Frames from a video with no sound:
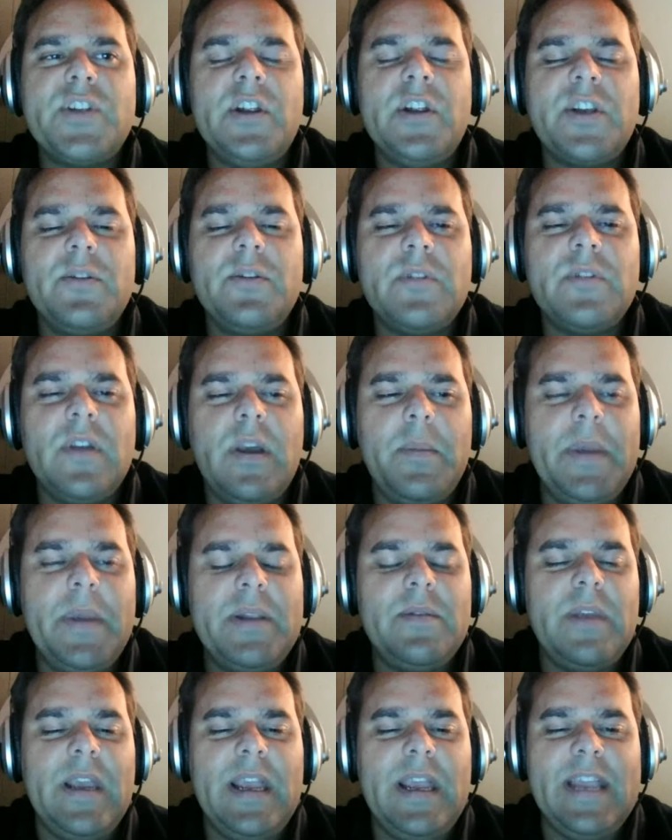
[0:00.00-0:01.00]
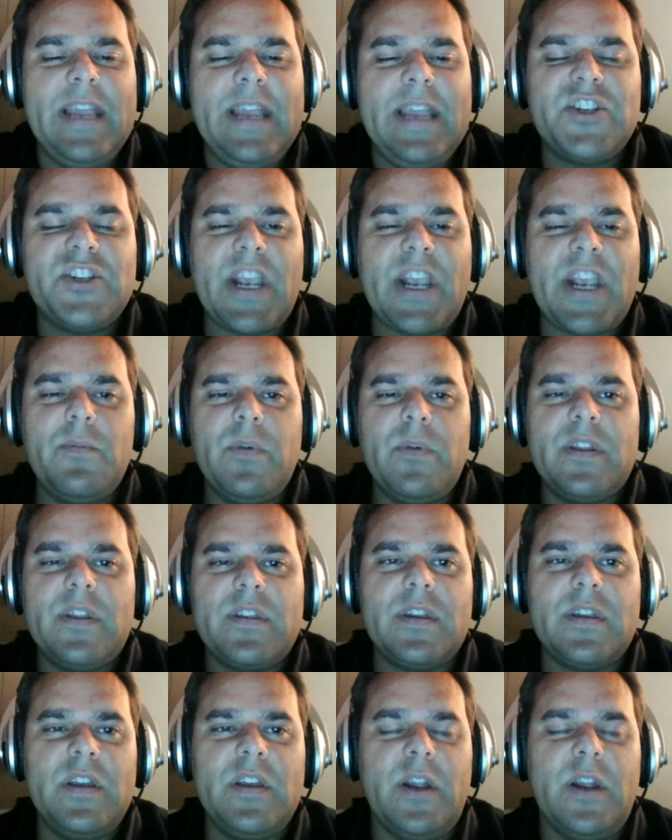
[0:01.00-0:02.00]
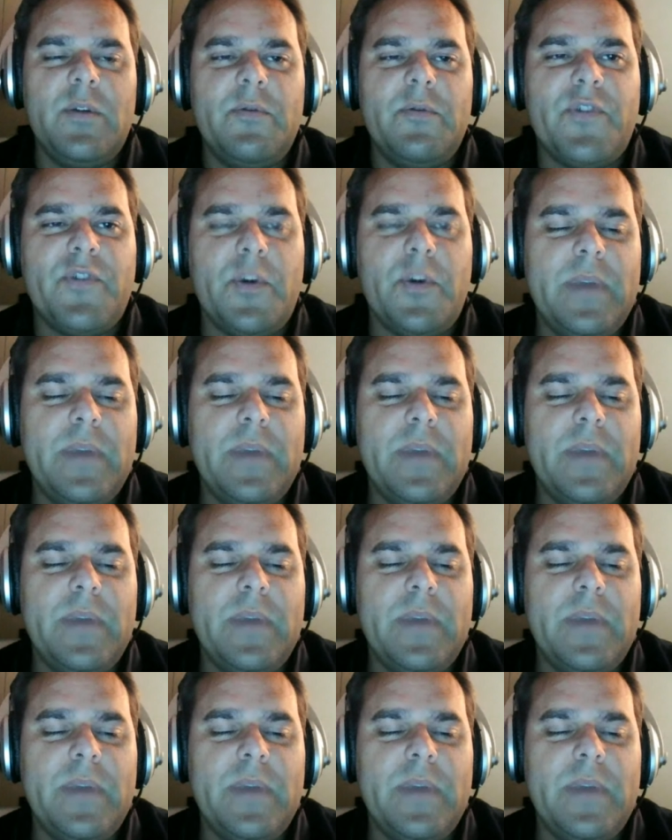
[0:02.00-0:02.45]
So, I mean, it's the same with from